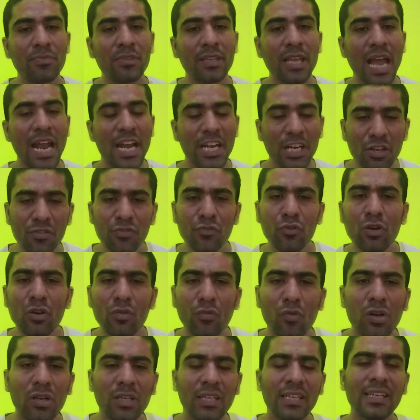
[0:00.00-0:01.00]
And if you are
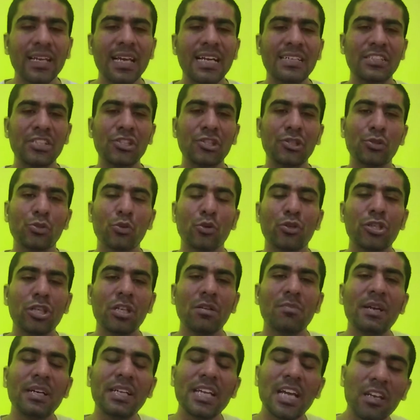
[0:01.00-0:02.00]
working as a social
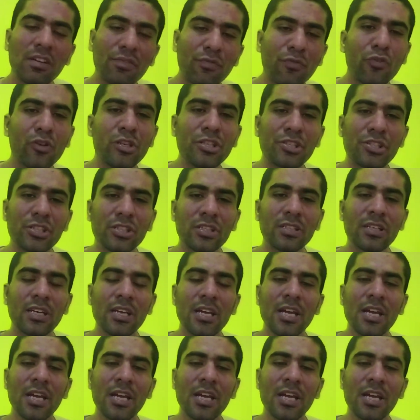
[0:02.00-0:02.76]
media influencer,